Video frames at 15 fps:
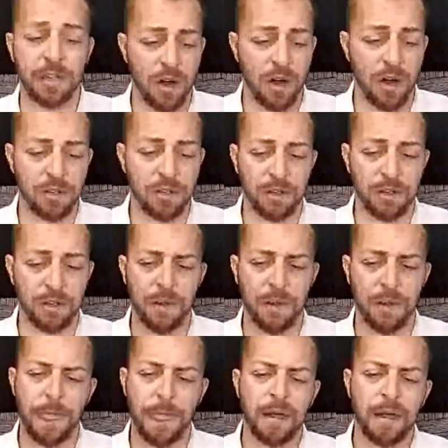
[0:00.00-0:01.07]
technology.
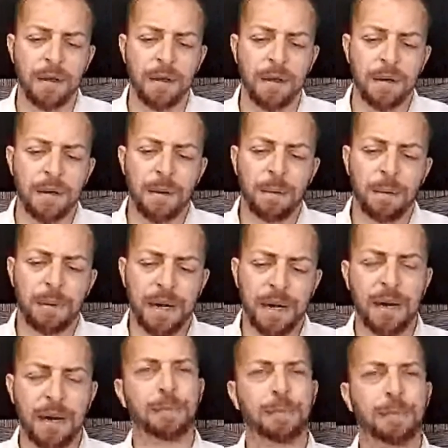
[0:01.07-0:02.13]

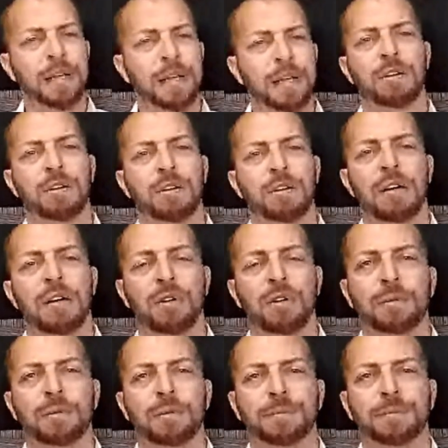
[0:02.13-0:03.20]
But at a political
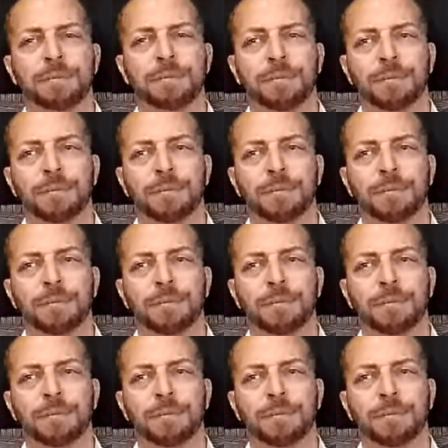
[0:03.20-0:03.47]
level,